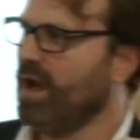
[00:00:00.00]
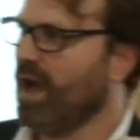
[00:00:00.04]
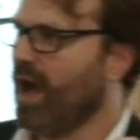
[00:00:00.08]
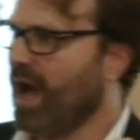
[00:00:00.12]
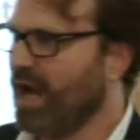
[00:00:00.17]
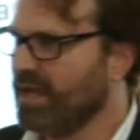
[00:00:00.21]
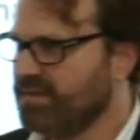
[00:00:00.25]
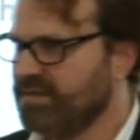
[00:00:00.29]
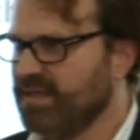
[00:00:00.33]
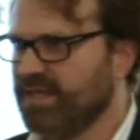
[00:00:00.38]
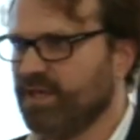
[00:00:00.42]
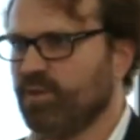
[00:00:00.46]

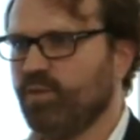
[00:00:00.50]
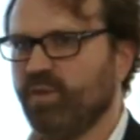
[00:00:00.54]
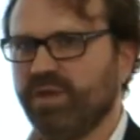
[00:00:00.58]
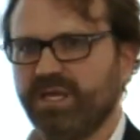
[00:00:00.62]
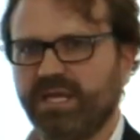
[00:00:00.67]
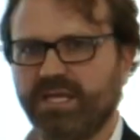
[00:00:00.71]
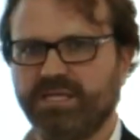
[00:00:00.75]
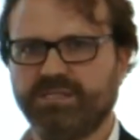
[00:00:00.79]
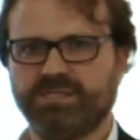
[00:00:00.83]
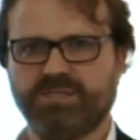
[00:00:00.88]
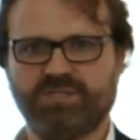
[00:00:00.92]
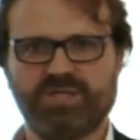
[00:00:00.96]
I think we
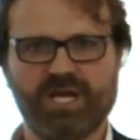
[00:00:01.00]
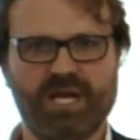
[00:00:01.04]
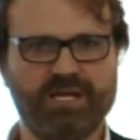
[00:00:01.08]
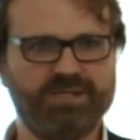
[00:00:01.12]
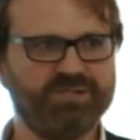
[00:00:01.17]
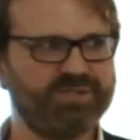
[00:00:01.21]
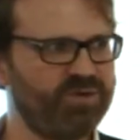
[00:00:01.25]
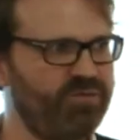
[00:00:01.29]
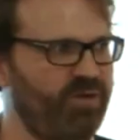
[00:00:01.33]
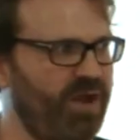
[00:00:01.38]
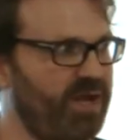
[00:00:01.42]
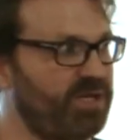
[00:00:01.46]
need to
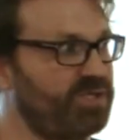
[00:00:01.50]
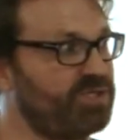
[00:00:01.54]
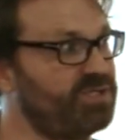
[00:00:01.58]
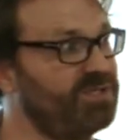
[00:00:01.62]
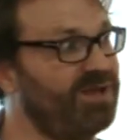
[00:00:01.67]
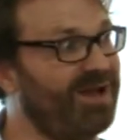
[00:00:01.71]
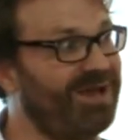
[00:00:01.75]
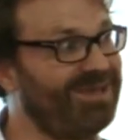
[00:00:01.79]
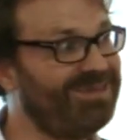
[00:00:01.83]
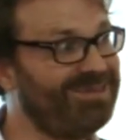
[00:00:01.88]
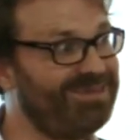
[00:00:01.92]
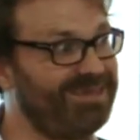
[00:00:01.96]
change
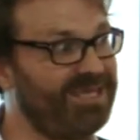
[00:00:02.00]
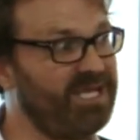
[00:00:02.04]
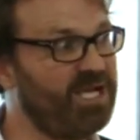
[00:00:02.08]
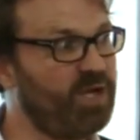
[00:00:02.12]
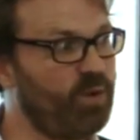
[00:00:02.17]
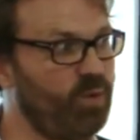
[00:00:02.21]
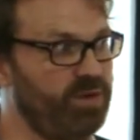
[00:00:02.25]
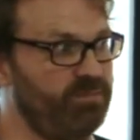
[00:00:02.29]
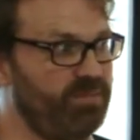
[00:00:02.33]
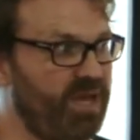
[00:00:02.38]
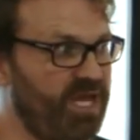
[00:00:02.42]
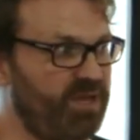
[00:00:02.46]
direction. I
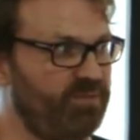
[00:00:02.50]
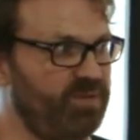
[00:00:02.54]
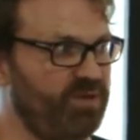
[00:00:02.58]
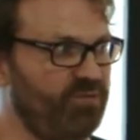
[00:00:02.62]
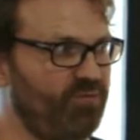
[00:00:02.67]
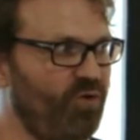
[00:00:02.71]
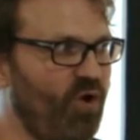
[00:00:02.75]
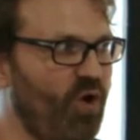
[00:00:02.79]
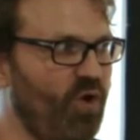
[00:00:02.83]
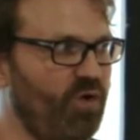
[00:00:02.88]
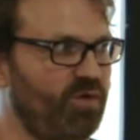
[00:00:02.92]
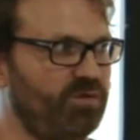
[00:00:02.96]
think we may be
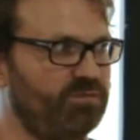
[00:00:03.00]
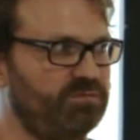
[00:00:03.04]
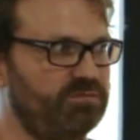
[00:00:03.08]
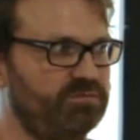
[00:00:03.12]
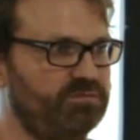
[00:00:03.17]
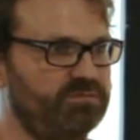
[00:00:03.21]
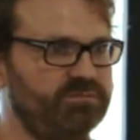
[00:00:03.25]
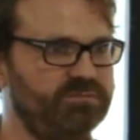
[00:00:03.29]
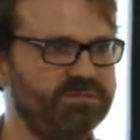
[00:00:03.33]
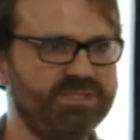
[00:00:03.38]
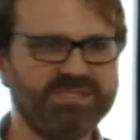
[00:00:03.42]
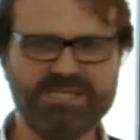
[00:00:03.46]
wrong.
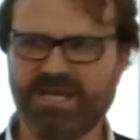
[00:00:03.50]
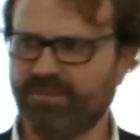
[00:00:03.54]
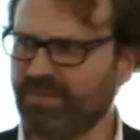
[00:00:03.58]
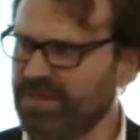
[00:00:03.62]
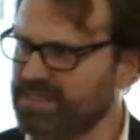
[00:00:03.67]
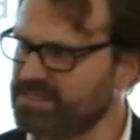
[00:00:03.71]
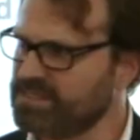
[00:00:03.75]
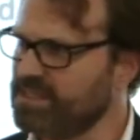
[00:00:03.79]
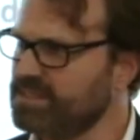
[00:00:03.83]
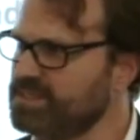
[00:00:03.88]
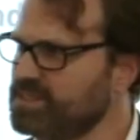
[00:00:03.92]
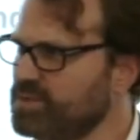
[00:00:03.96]
Does that
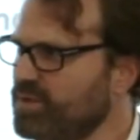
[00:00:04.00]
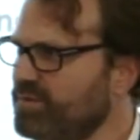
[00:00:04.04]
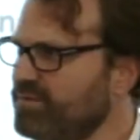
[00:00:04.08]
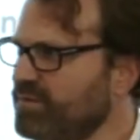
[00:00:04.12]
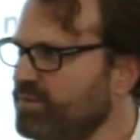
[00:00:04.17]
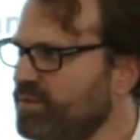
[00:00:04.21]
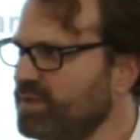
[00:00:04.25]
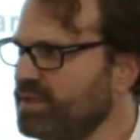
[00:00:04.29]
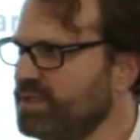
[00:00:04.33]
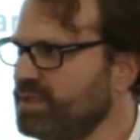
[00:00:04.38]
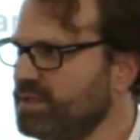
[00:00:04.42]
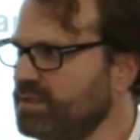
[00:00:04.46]
make sense to
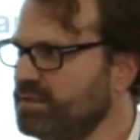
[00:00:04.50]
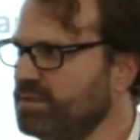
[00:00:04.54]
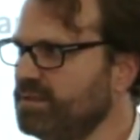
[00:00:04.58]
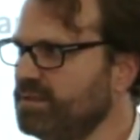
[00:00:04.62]
everybody?